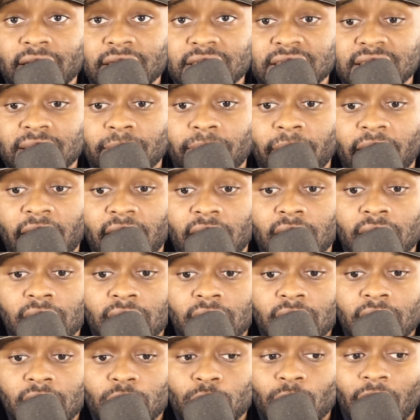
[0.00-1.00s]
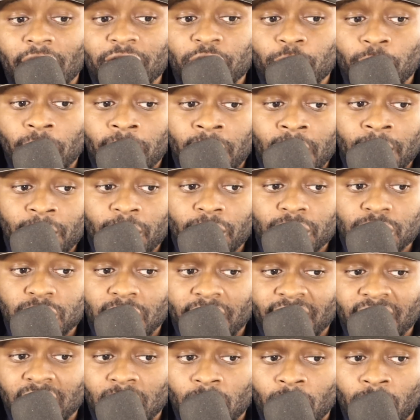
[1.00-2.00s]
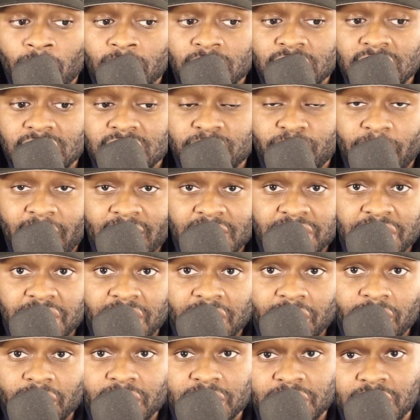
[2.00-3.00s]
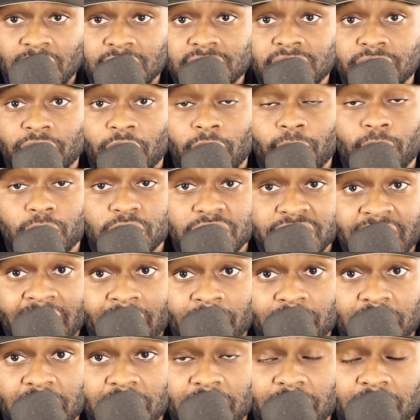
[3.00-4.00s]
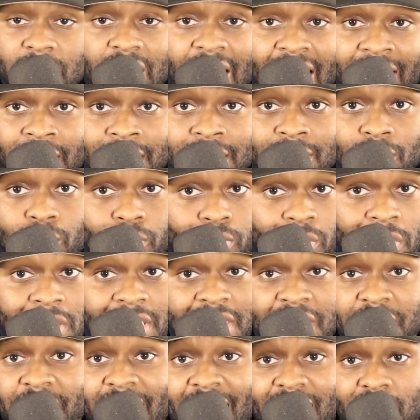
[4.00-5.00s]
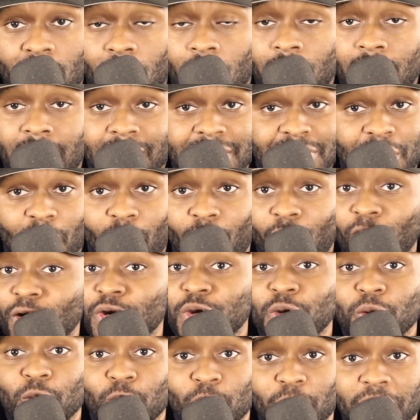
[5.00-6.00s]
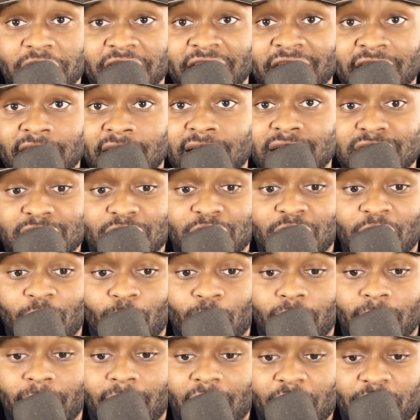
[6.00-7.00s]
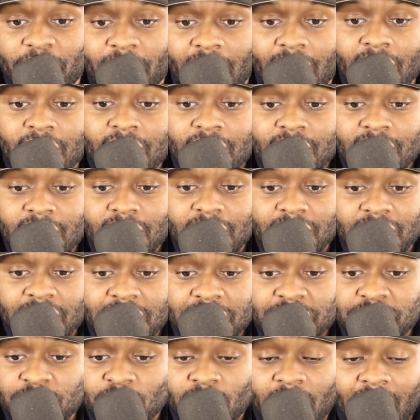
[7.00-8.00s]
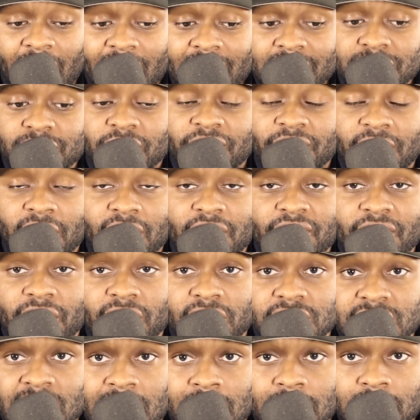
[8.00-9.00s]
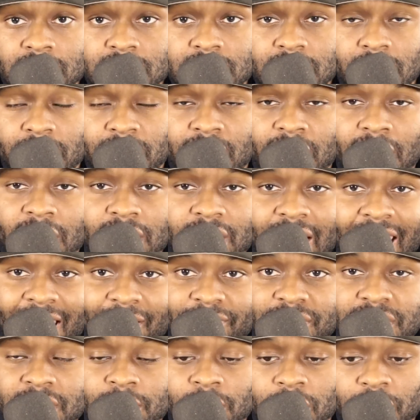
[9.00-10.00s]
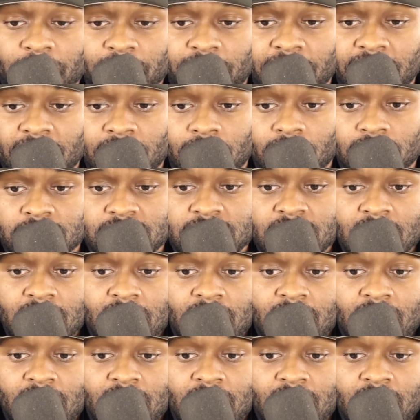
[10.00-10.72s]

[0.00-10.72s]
this debate, you have to remember Trevor Lawrence's best year is Justin Herbert's down year. And really that's all you really need to know about that. These two guys are very talented. They have similar builds.